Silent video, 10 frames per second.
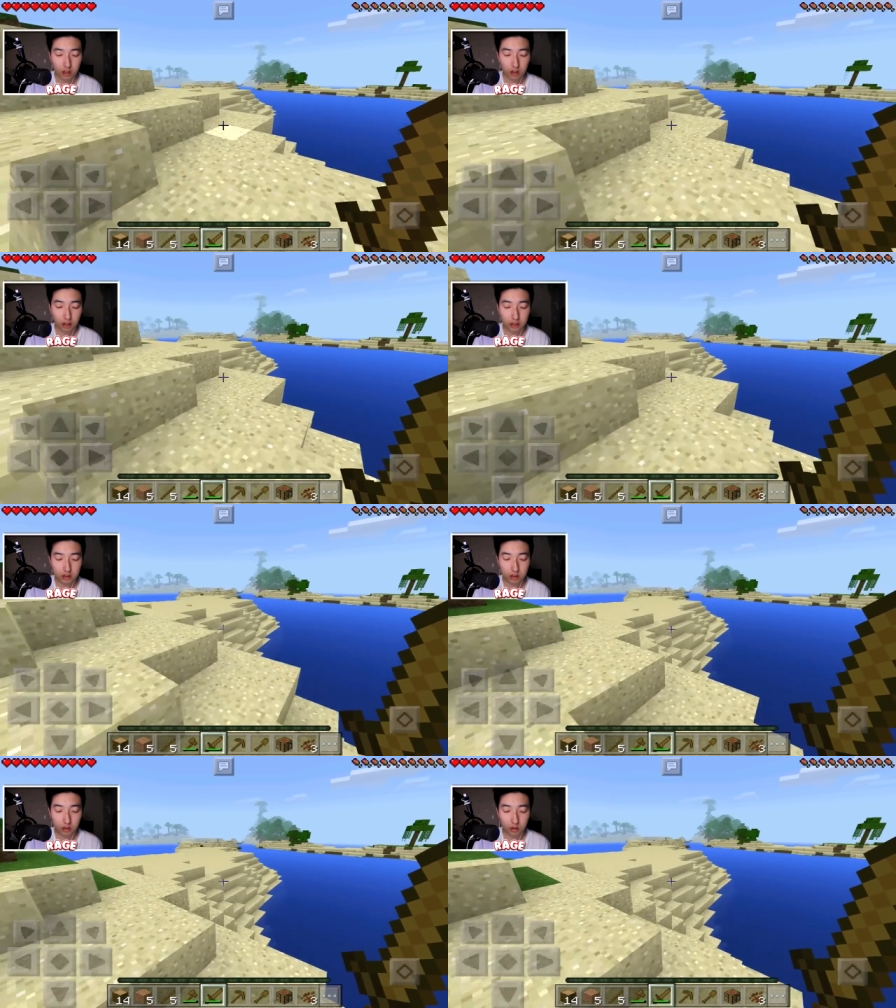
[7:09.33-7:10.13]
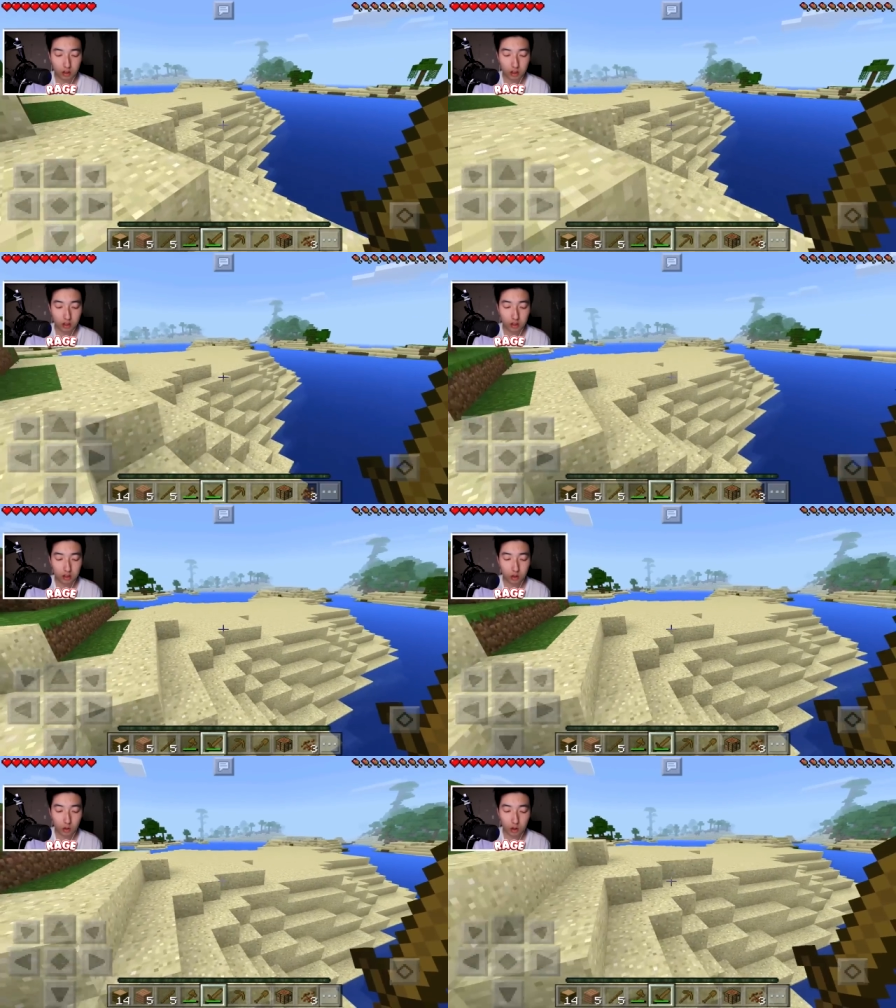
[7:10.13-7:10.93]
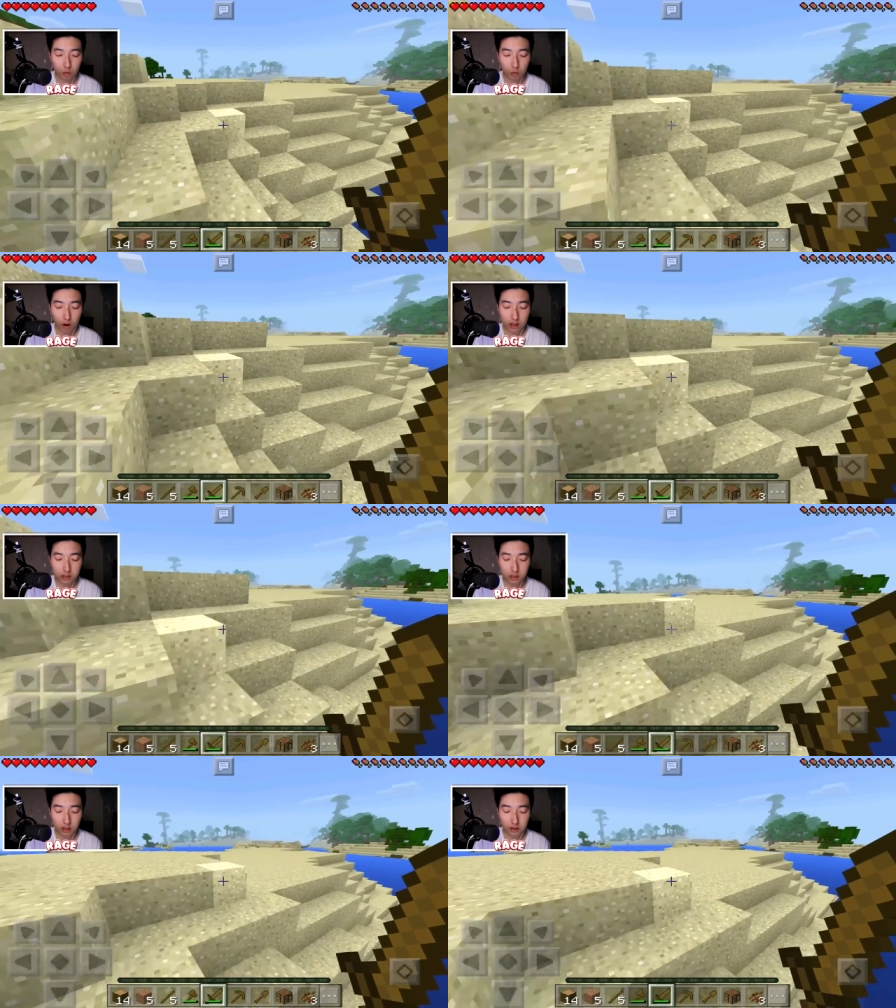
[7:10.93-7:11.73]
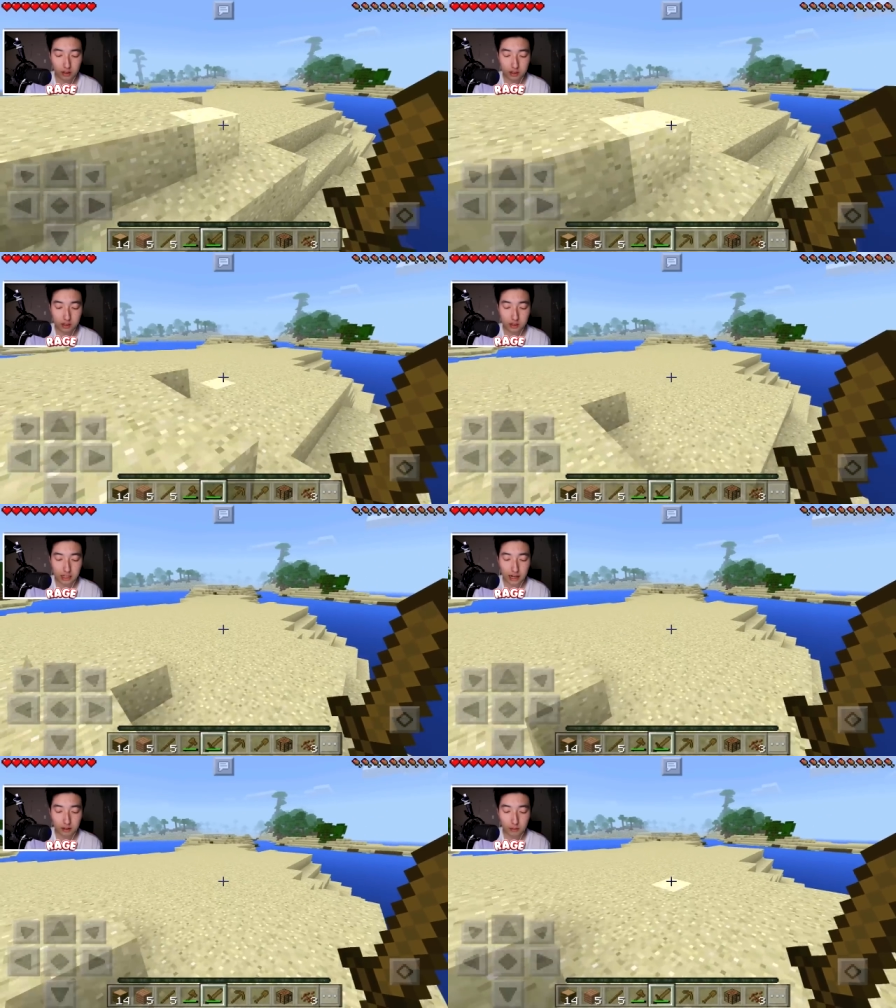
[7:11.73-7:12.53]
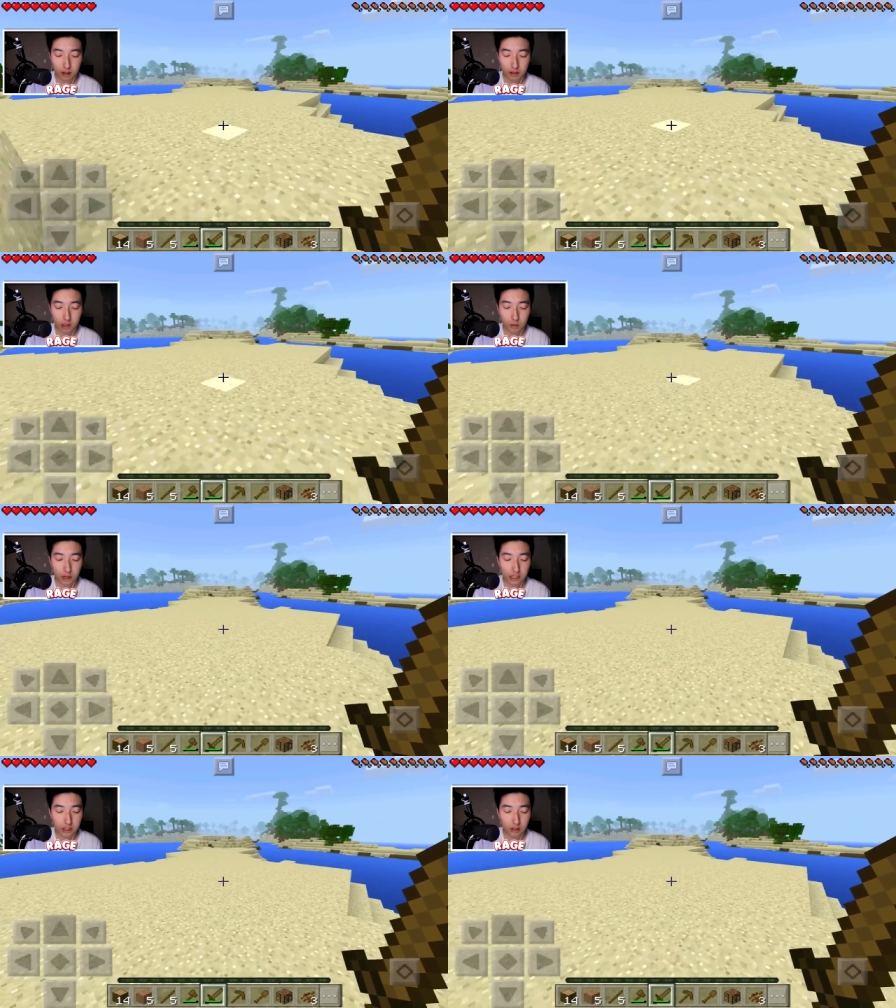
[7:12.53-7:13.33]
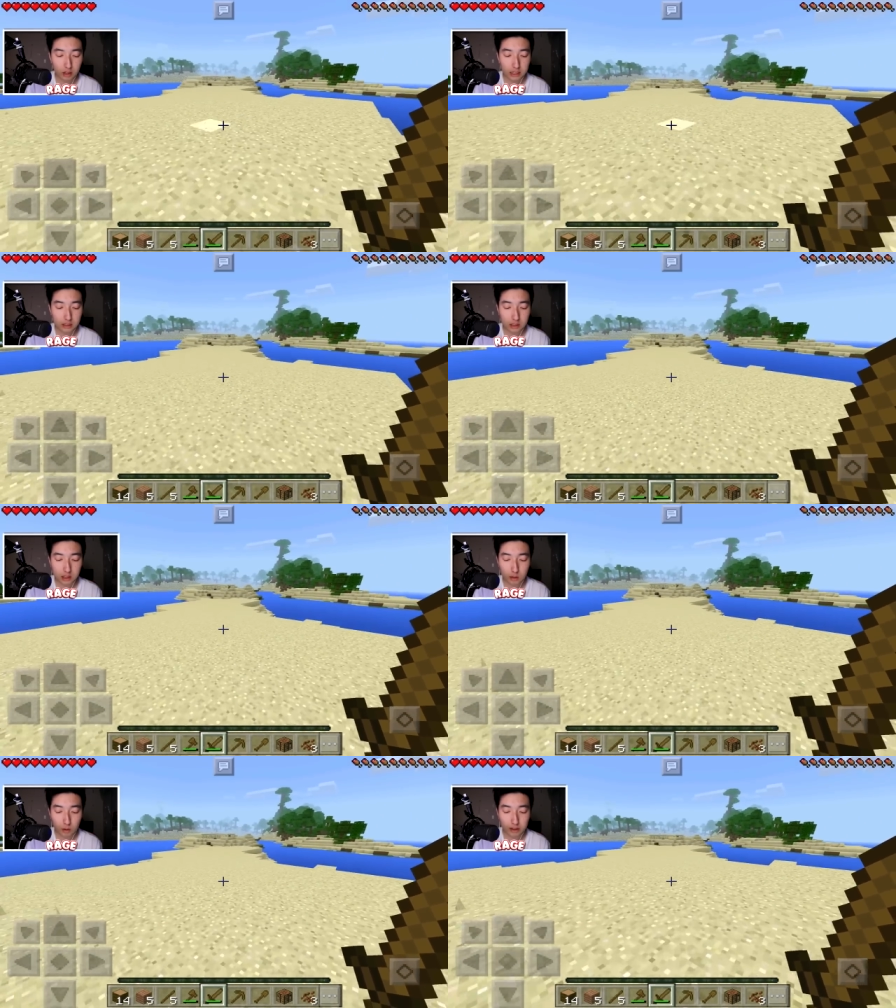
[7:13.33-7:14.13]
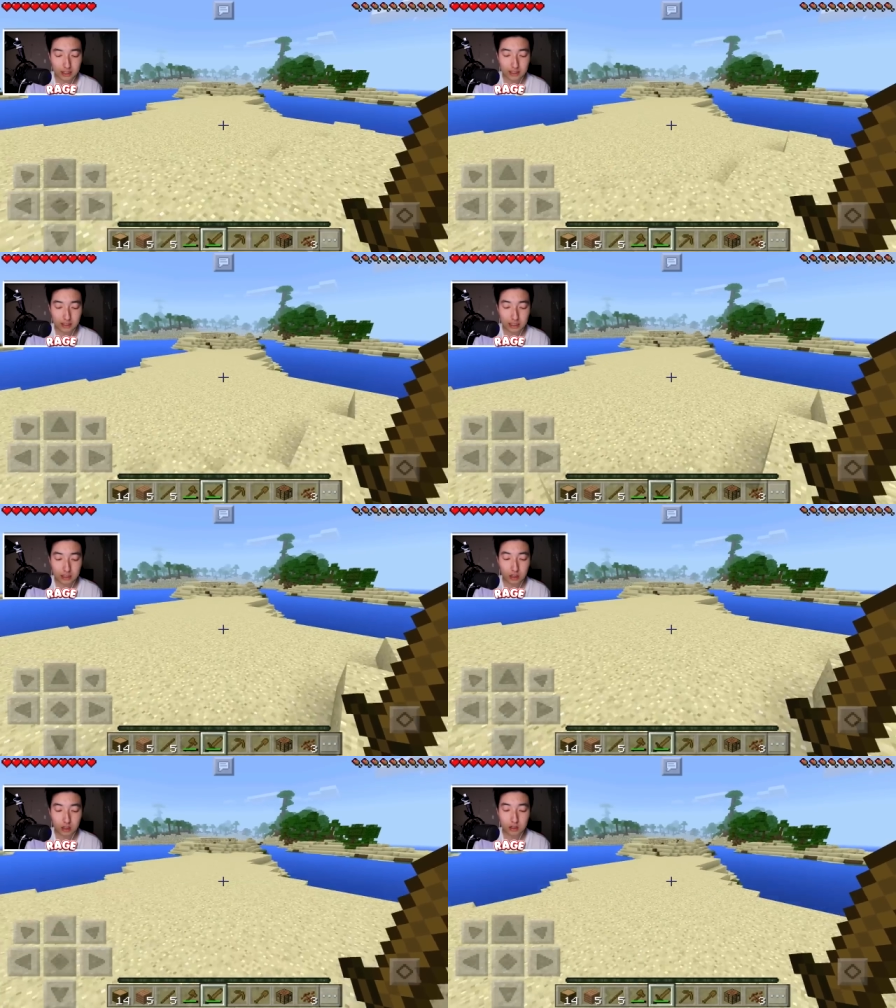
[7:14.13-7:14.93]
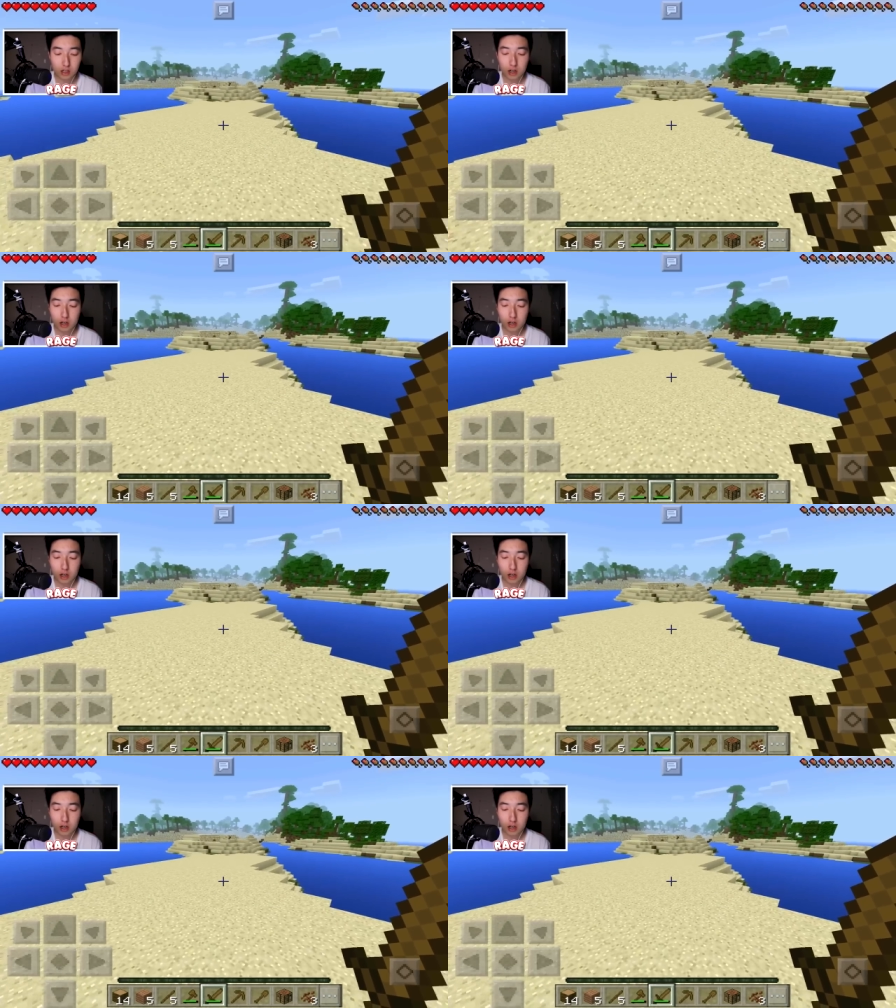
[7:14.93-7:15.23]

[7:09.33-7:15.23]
Alright, so let's go across this sand barrier right here and see where this leads us.